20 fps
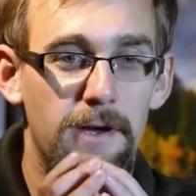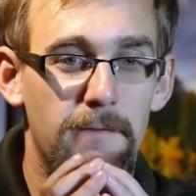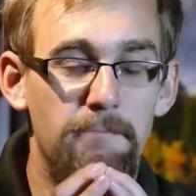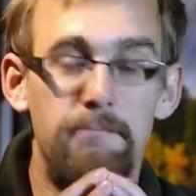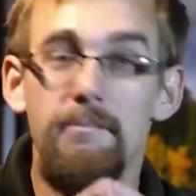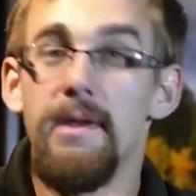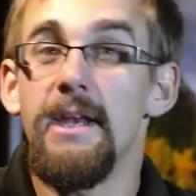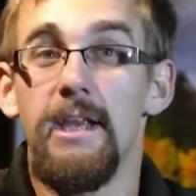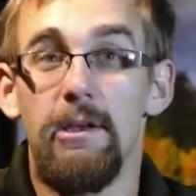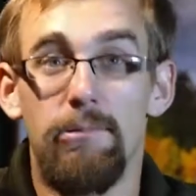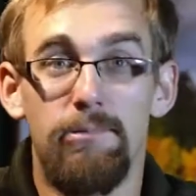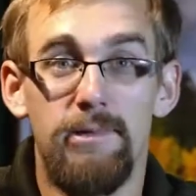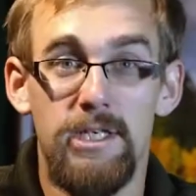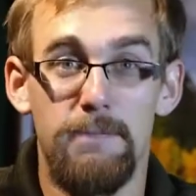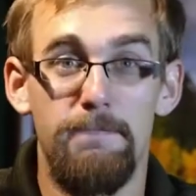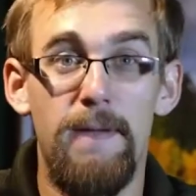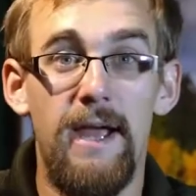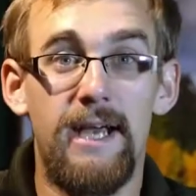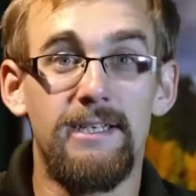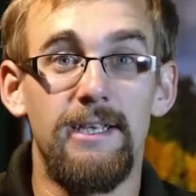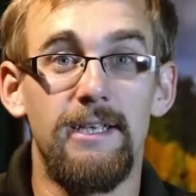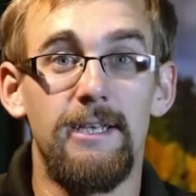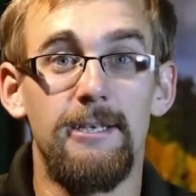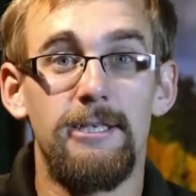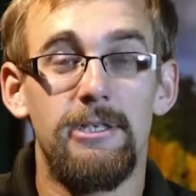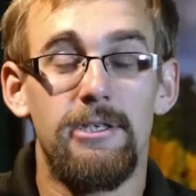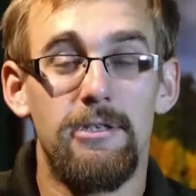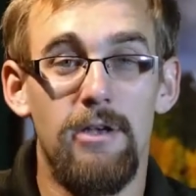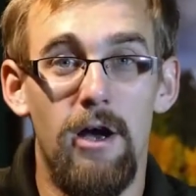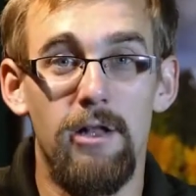many
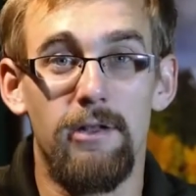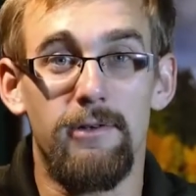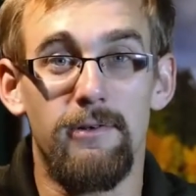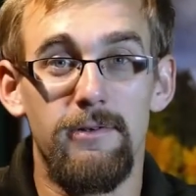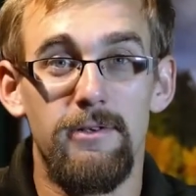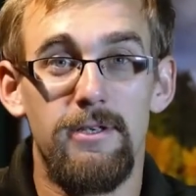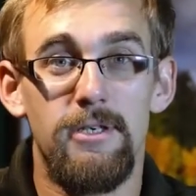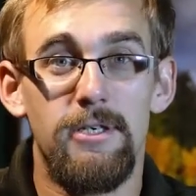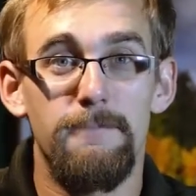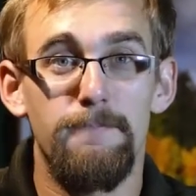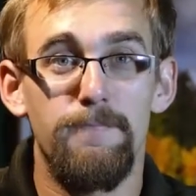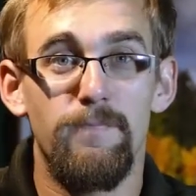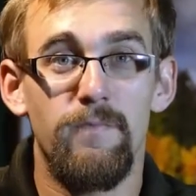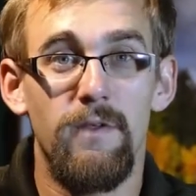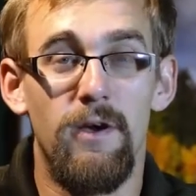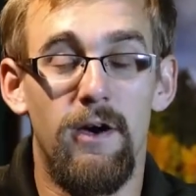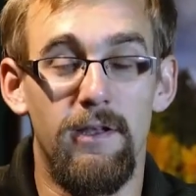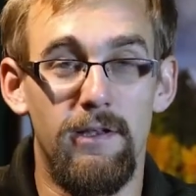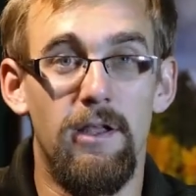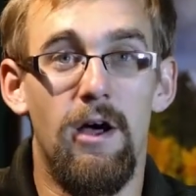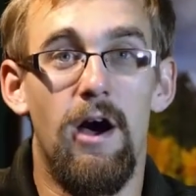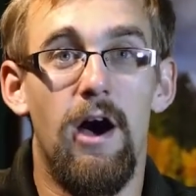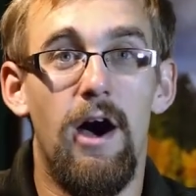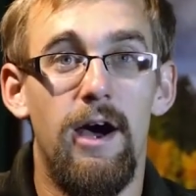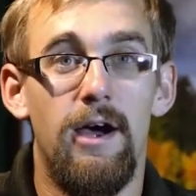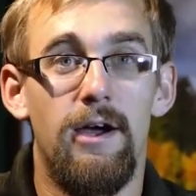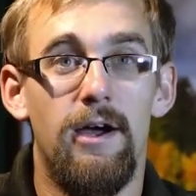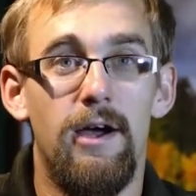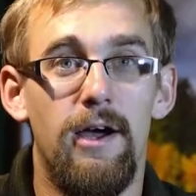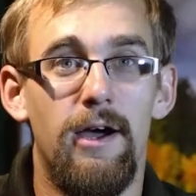respected scholars on
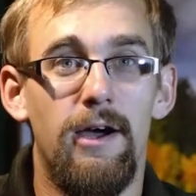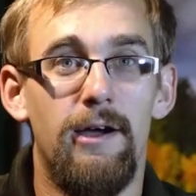law.